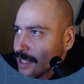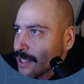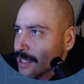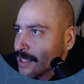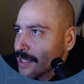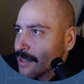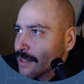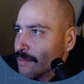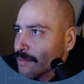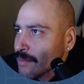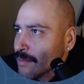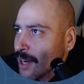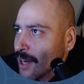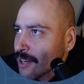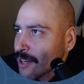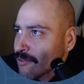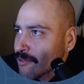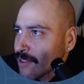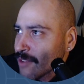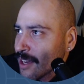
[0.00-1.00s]

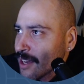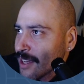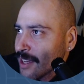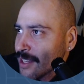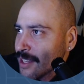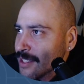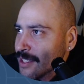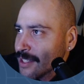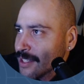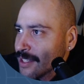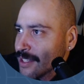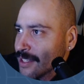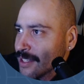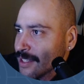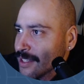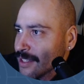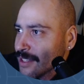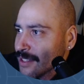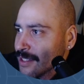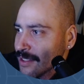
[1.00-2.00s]
modified
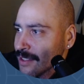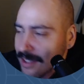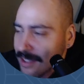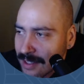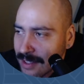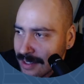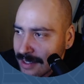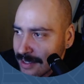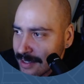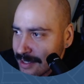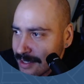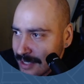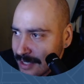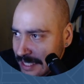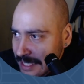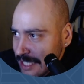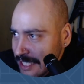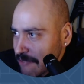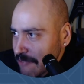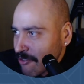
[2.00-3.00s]
the
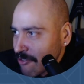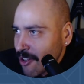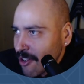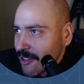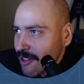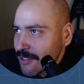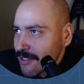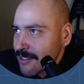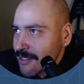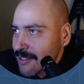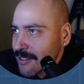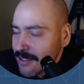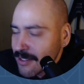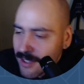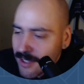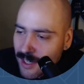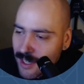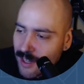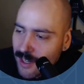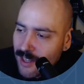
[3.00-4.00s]
default
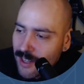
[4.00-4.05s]
kind